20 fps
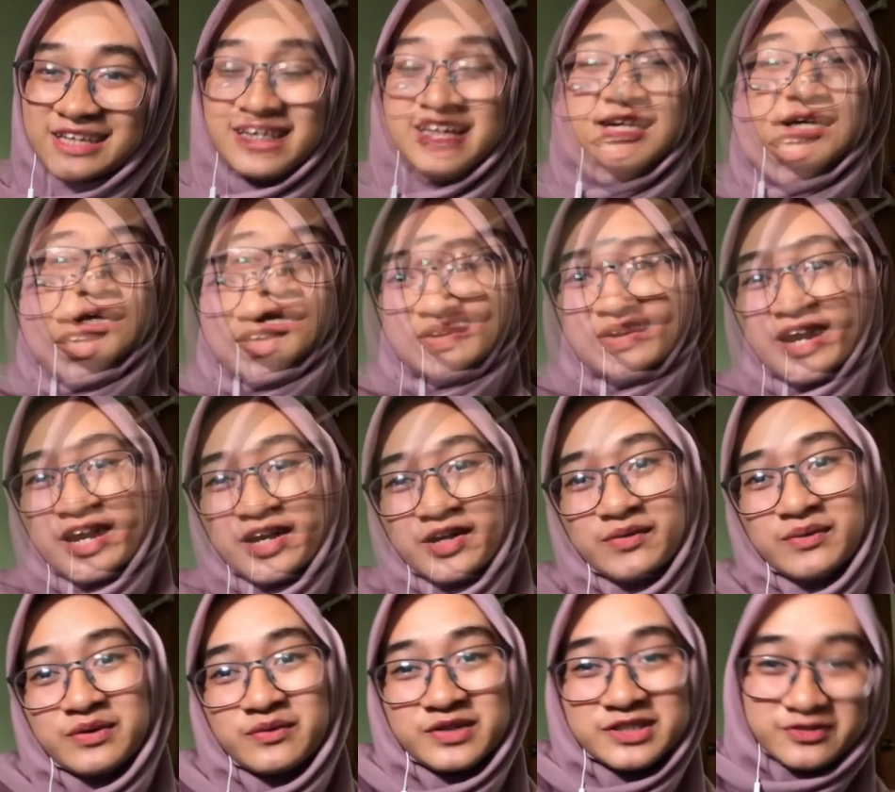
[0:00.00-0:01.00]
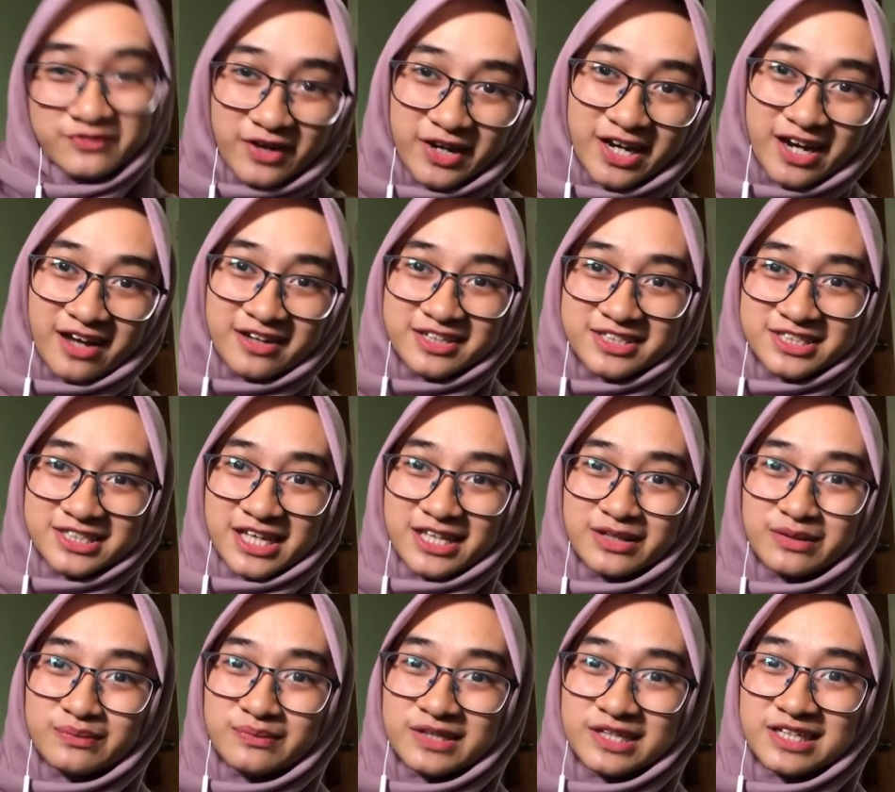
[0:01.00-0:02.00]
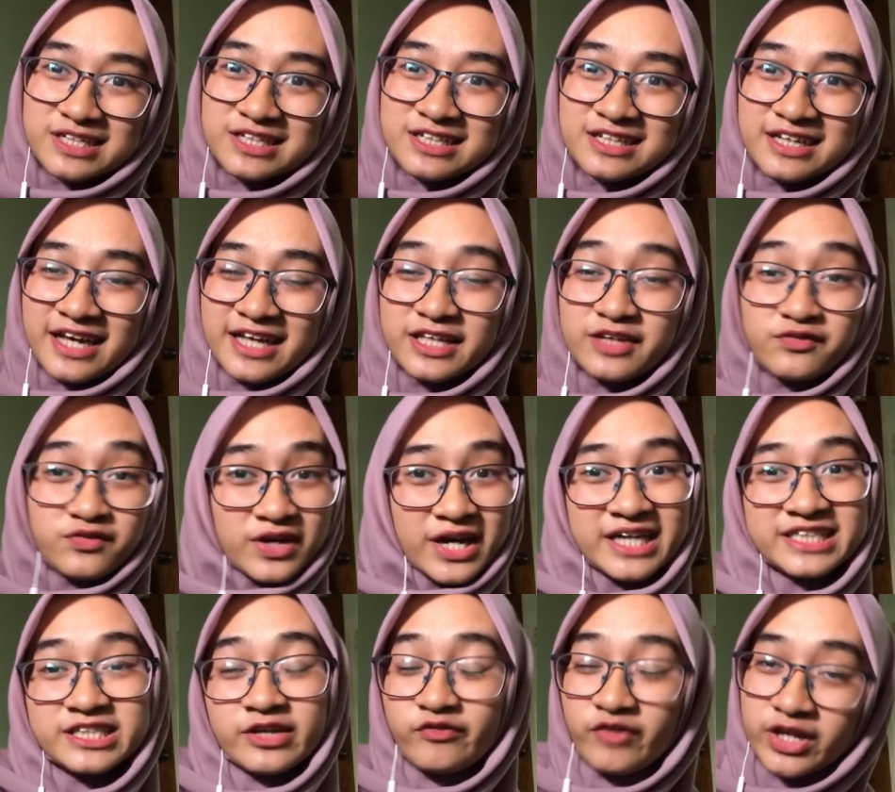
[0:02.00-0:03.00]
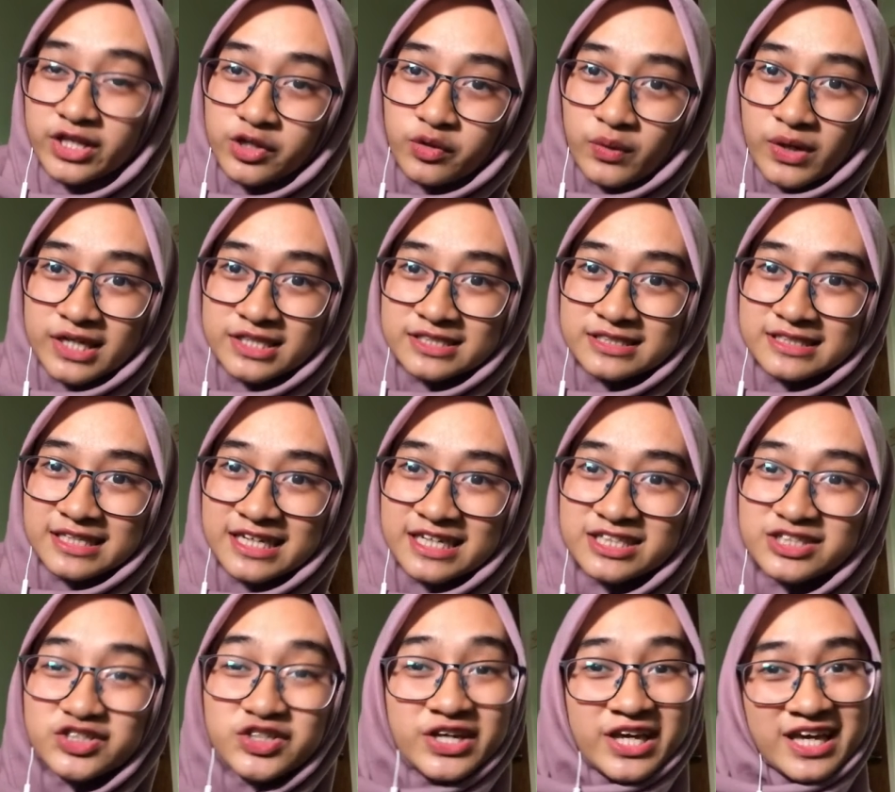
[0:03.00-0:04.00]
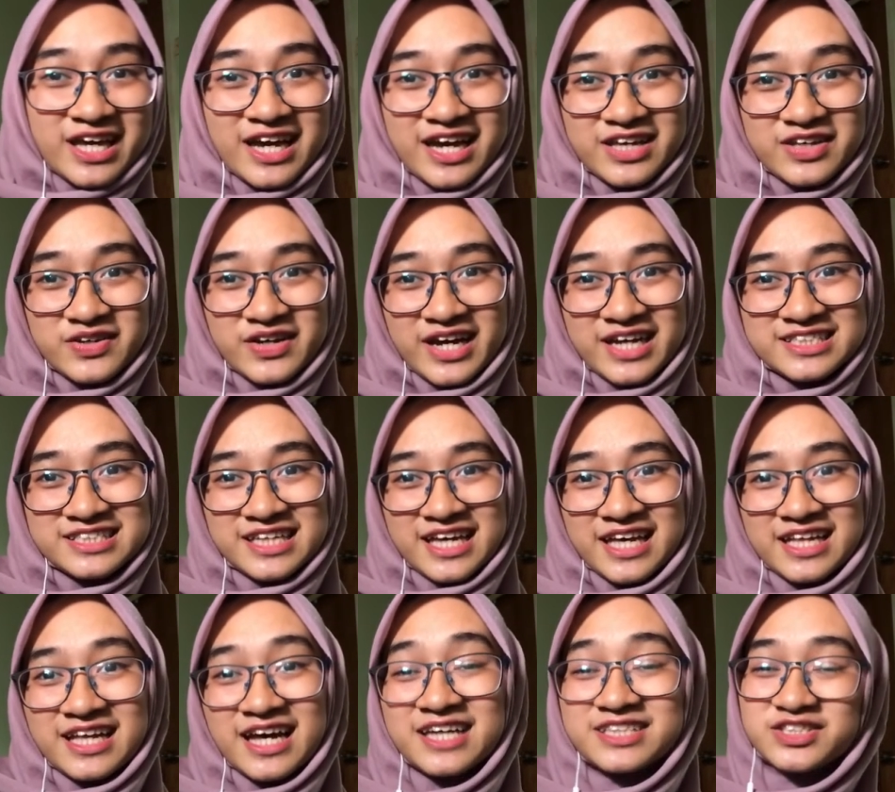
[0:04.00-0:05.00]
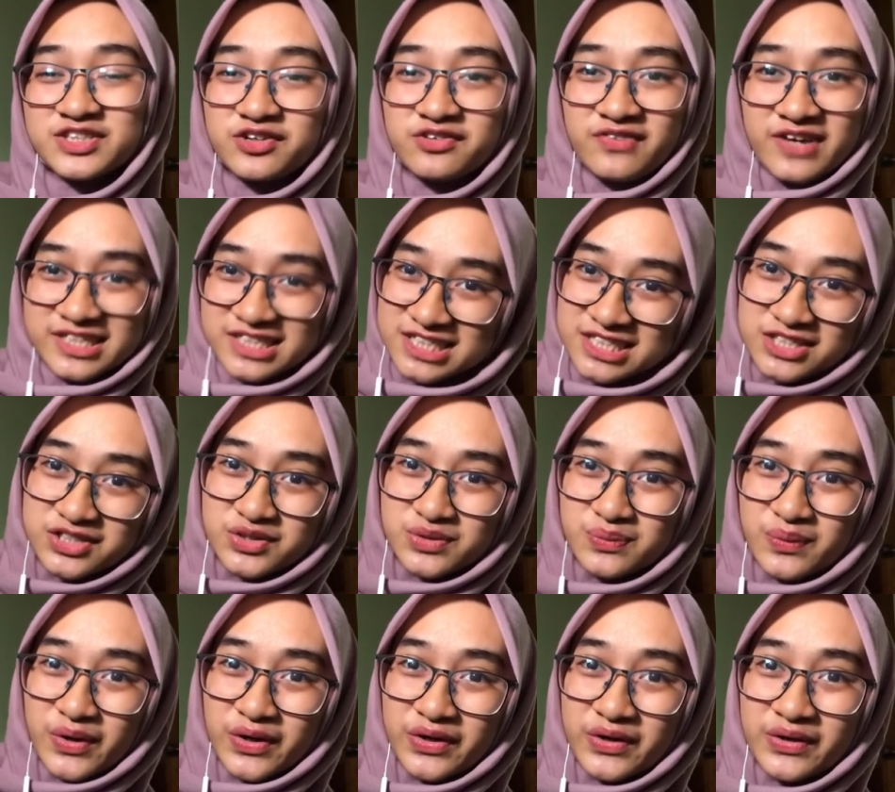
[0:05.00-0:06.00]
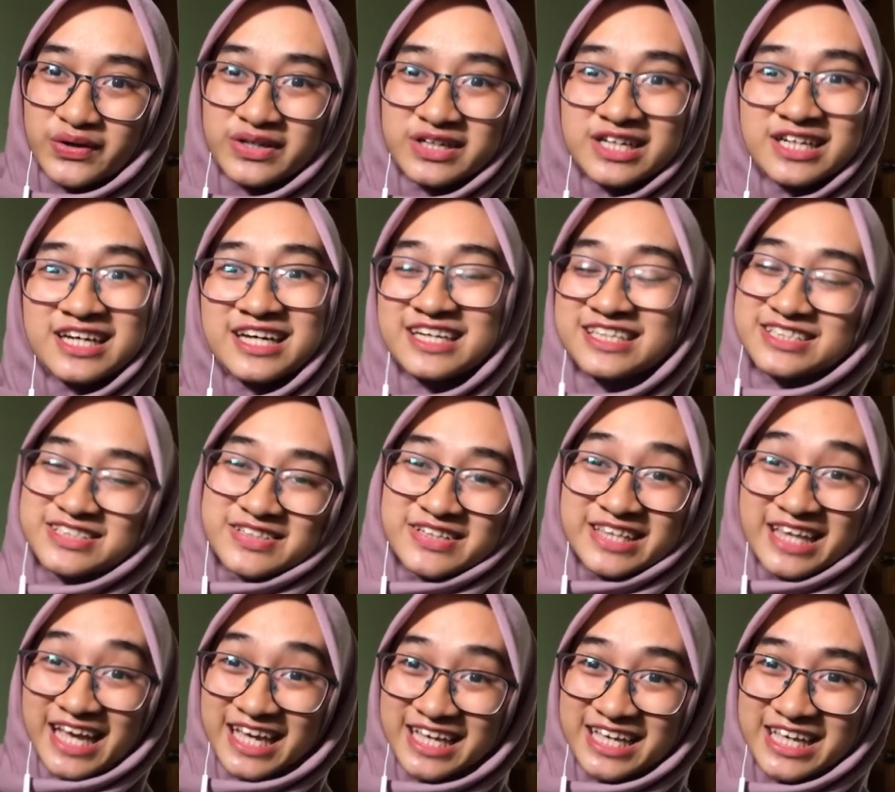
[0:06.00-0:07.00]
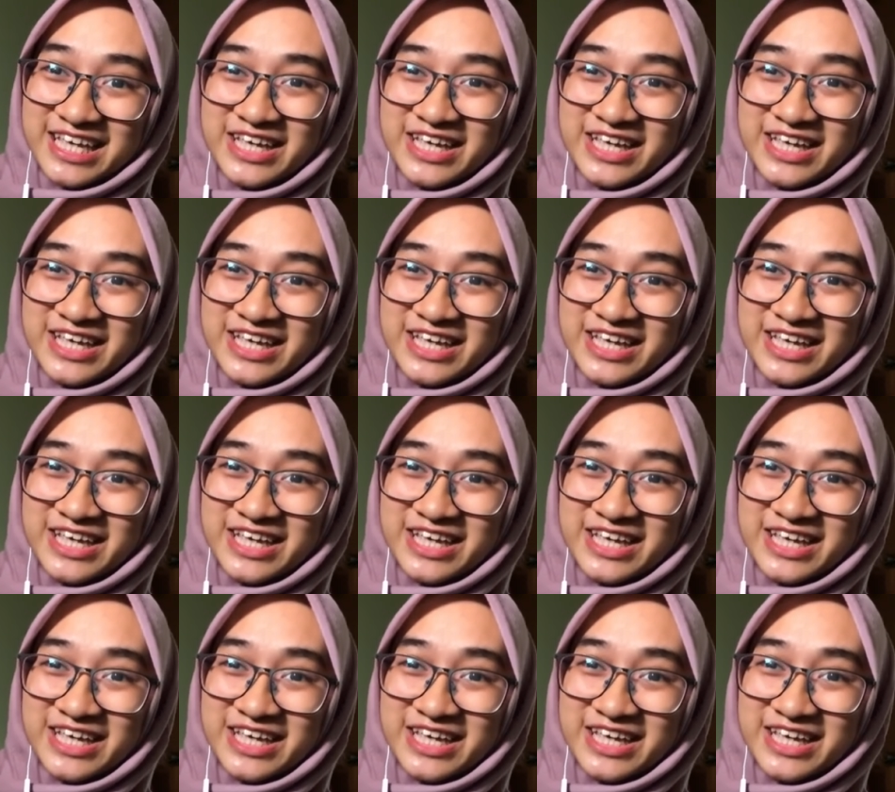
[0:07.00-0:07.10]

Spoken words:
Thank you. I hope it was very understandable and if you guys have any questions, you guys can ask your facies tomorrow. So thank